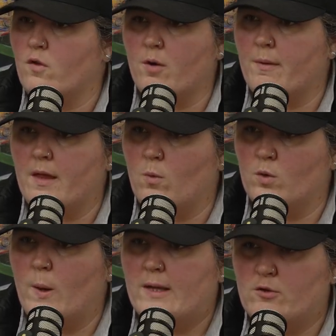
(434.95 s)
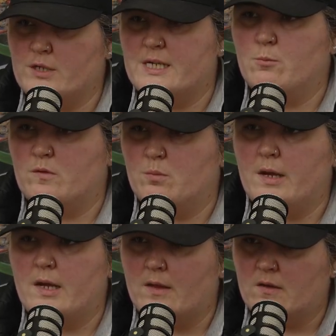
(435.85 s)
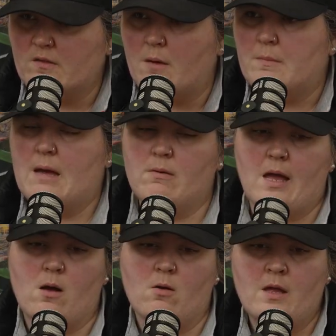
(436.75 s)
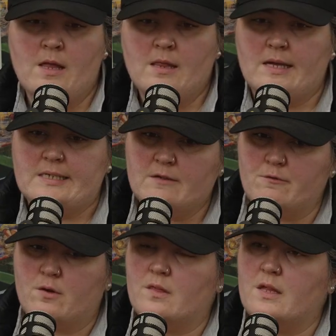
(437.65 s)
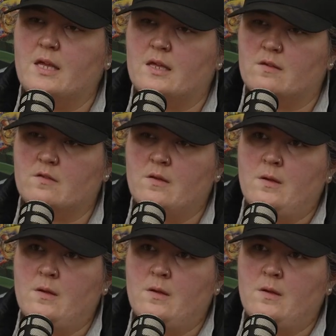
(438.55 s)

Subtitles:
Talking about like when you had your team was big and then it's come down now, like different things.